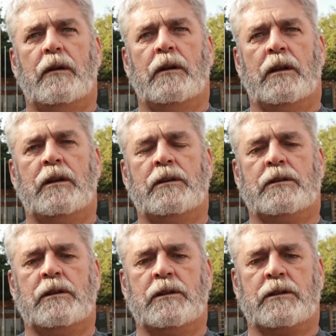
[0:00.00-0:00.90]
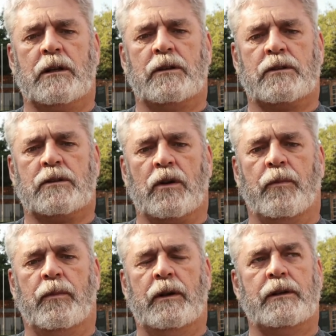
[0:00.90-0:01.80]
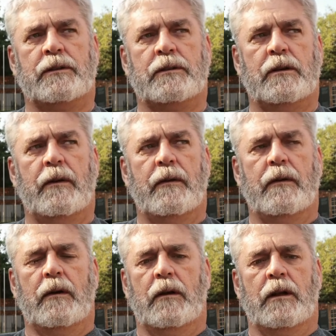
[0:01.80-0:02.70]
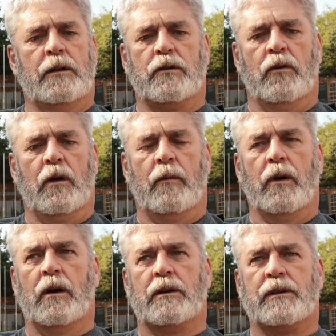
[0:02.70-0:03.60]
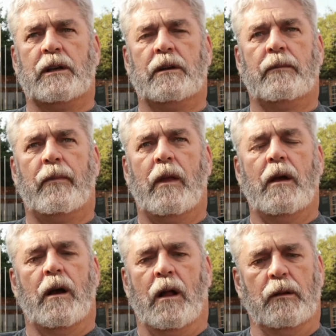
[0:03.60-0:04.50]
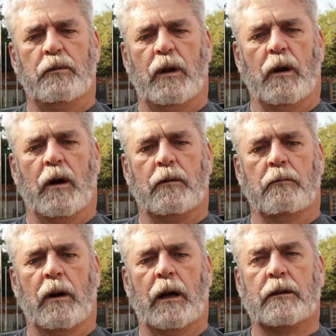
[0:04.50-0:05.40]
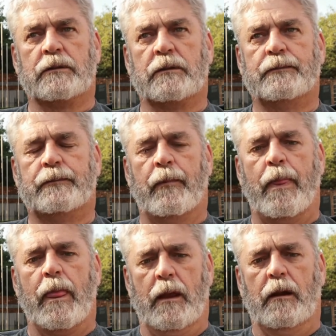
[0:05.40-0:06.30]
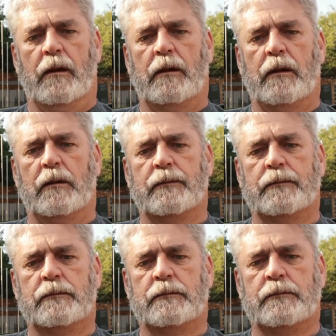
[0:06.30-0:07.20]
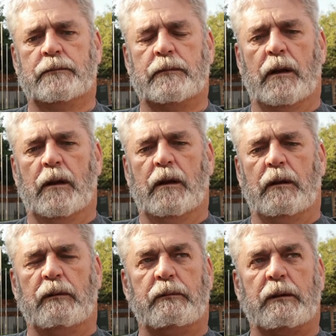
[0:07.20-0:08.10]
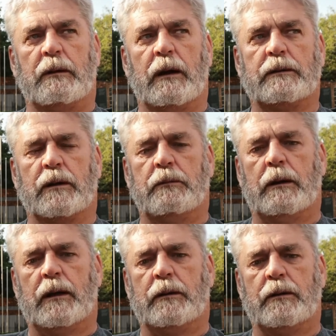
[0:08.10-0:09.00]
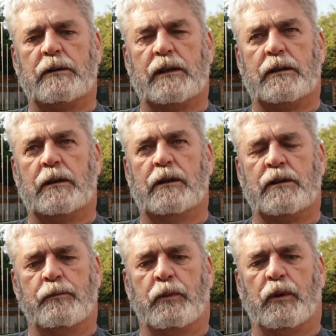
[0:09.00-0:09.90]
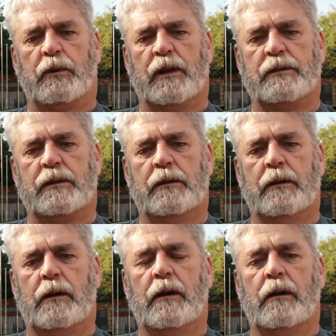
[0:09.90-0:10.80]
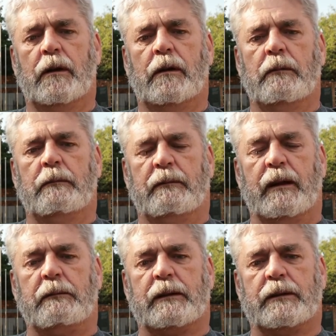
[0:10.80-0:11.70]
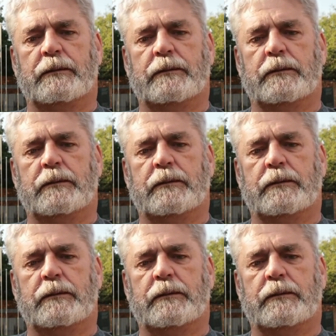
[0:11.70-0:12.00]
that these things can stop, please. That's all I'm asking. All with the heart, Miles. If you guys are willing to just support us, thanks.